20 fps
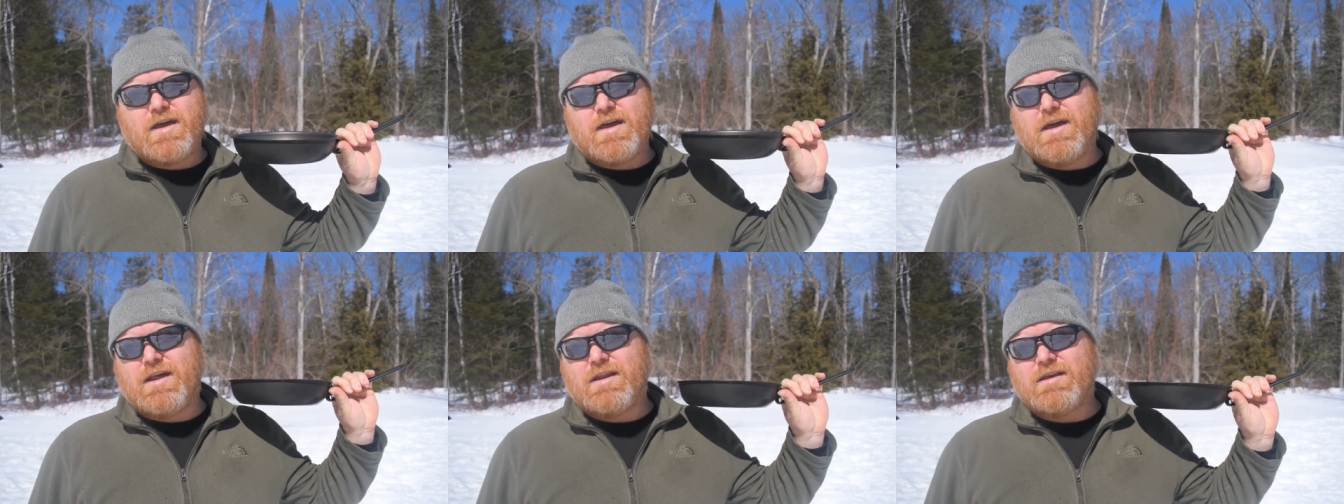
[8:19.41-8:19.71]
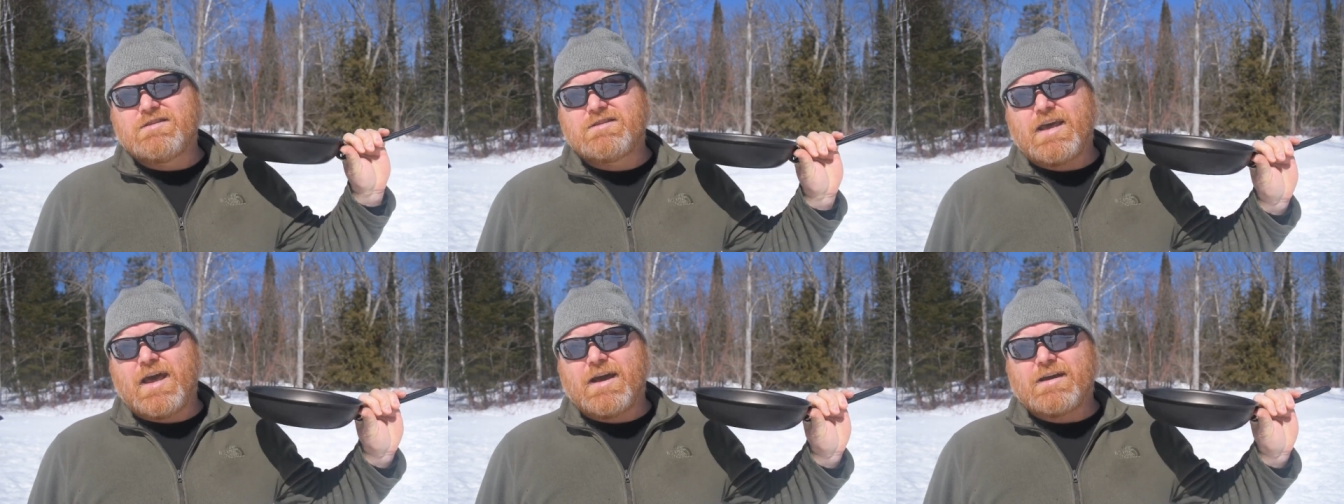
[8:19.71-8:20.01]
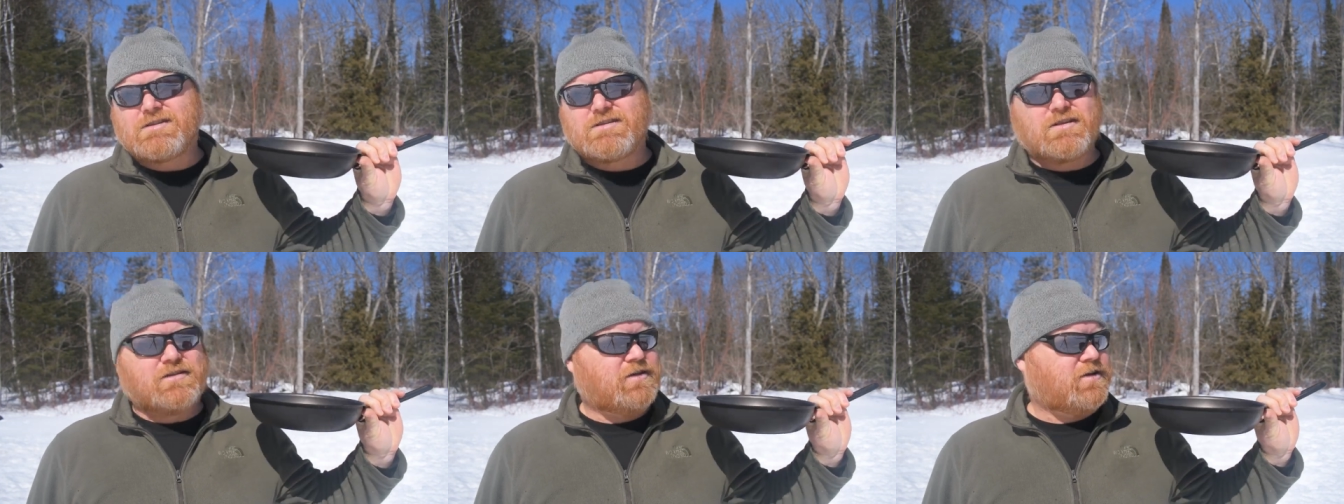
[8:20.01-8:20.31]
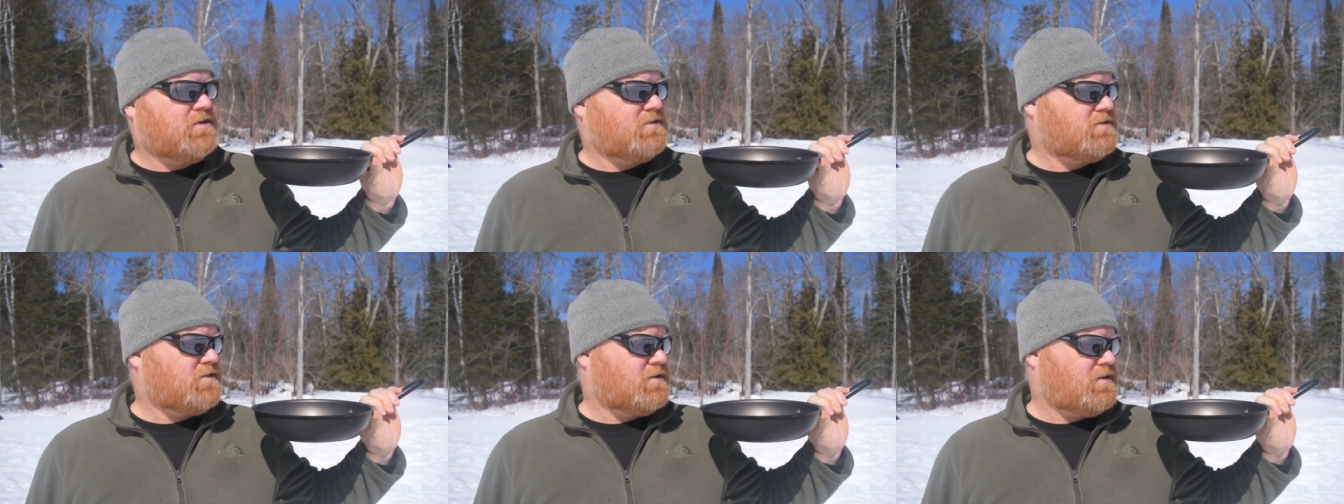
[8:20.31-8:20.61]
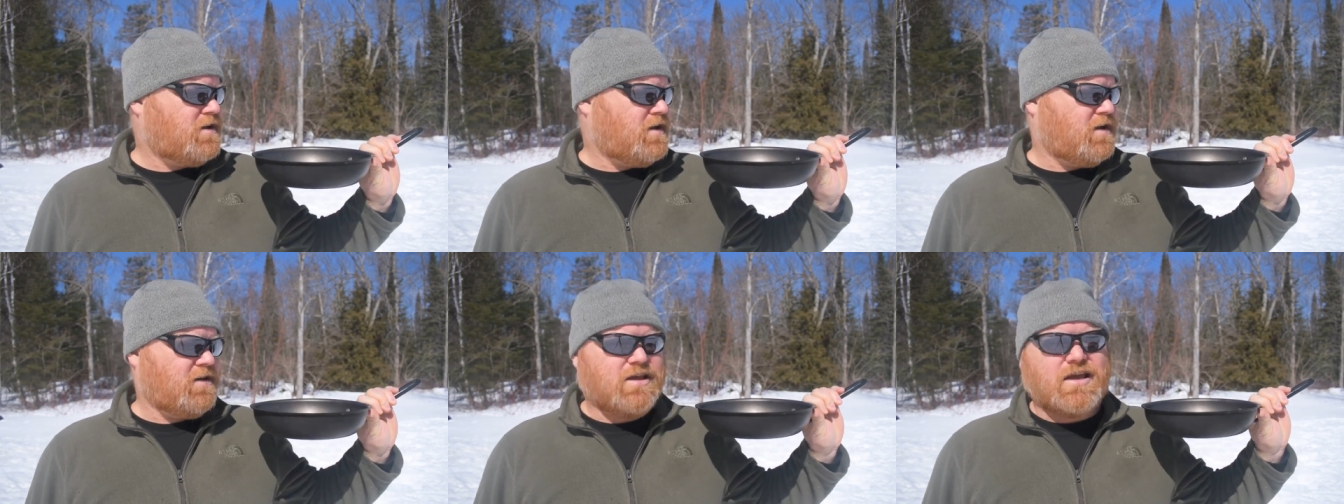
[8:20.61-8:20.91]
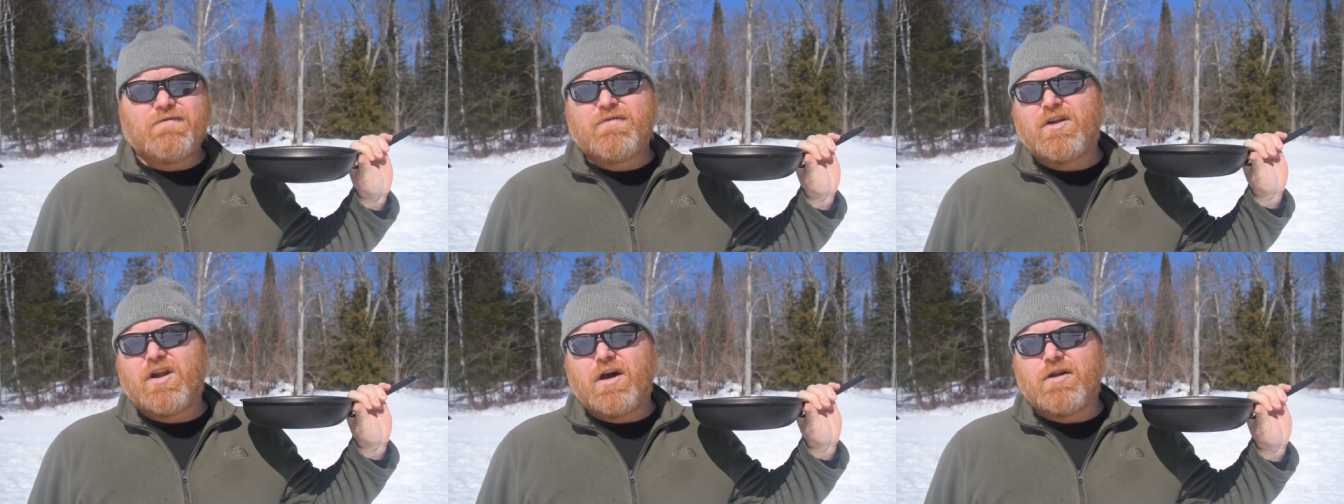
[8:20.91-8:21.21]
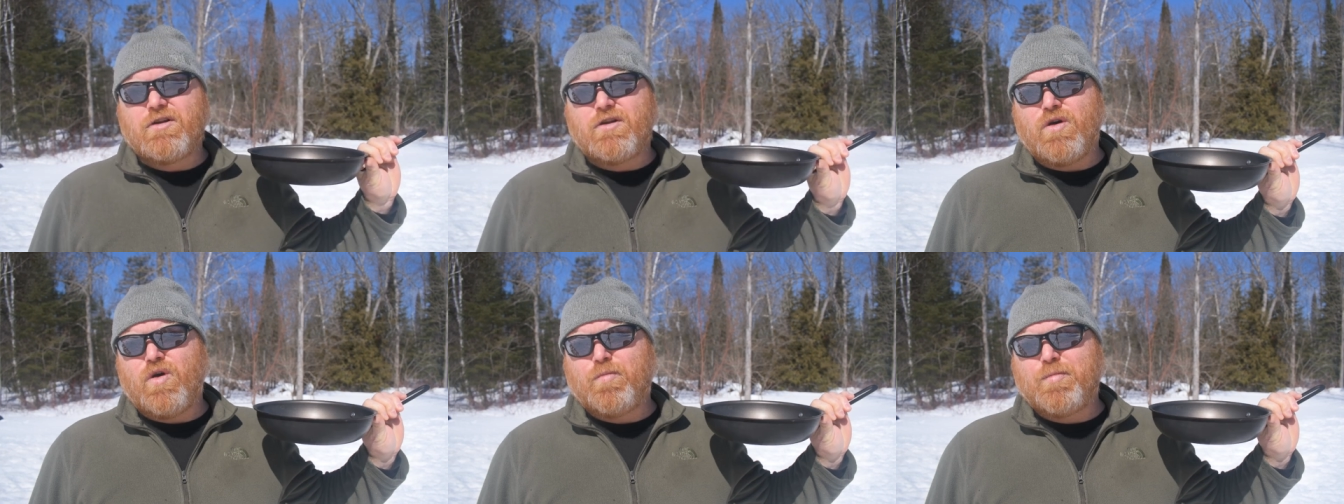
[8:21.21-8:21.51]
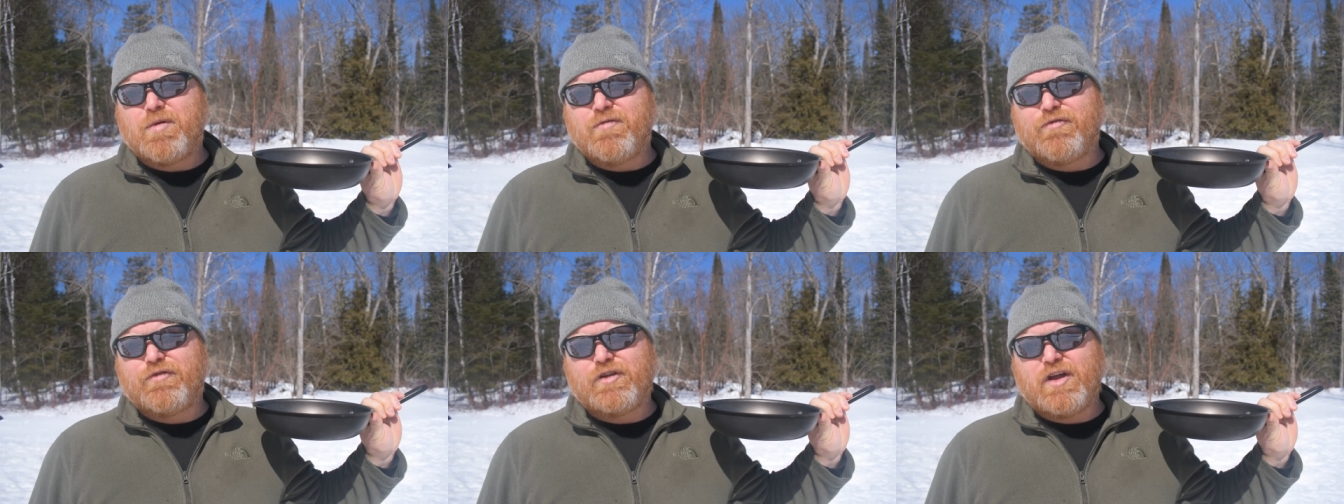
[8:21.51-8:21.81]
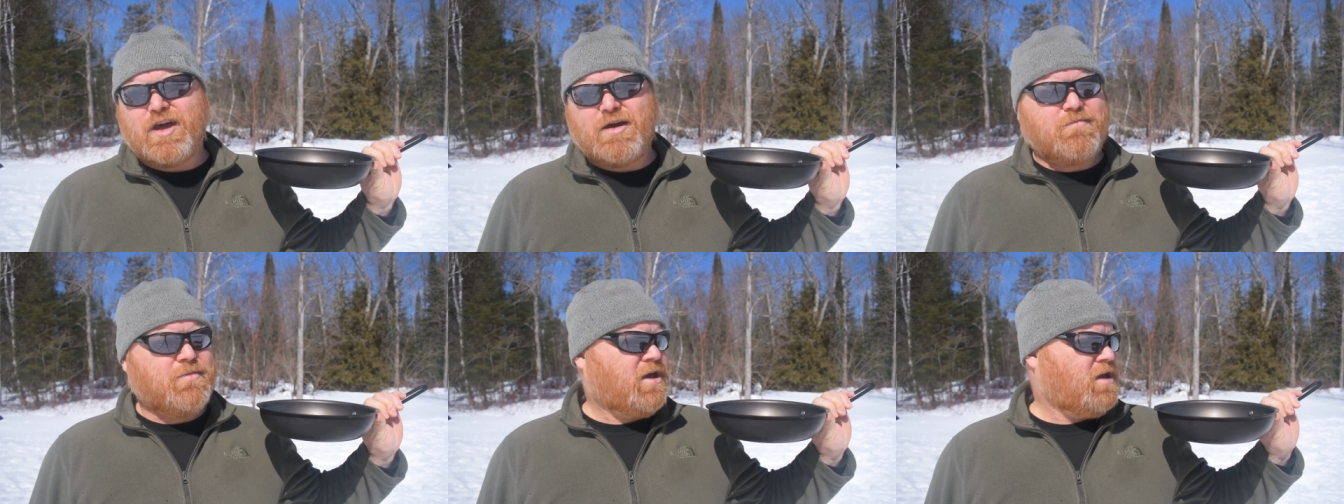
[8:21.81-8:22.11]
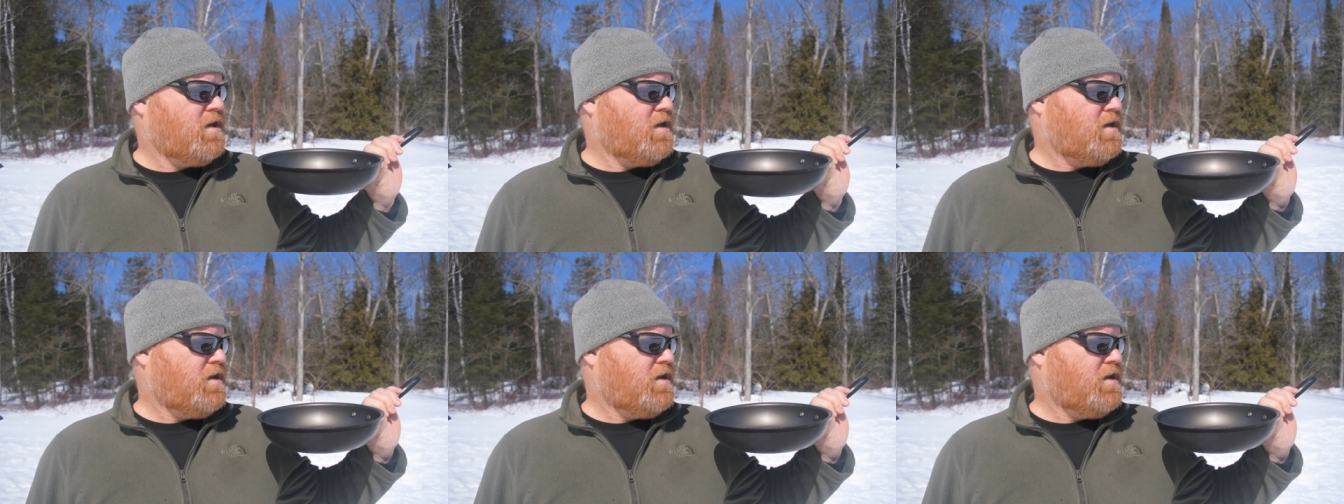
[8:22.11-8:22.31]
It is excellent. Even on an open flame,